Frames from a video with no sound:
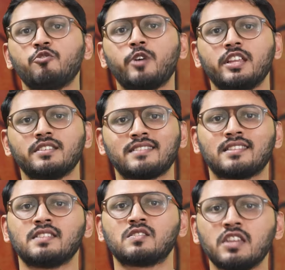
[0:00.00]
advantage as
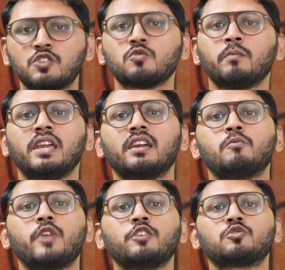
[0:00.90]
they seek to make a
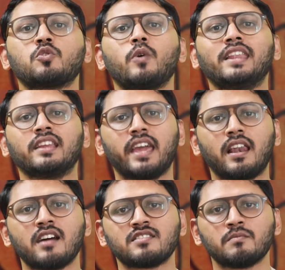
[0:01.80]
breakthrough in the
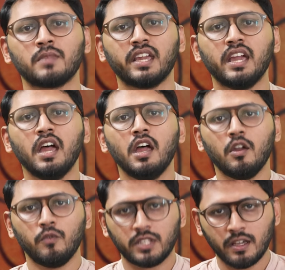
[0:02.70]
Kerala Assembly
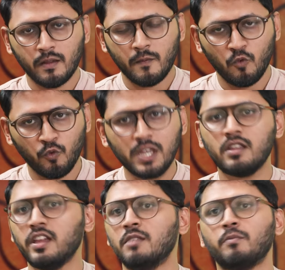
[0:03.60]
with a
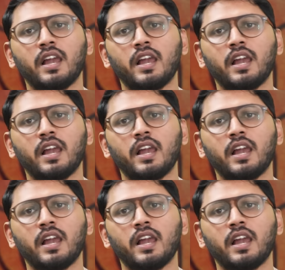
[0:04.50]
win in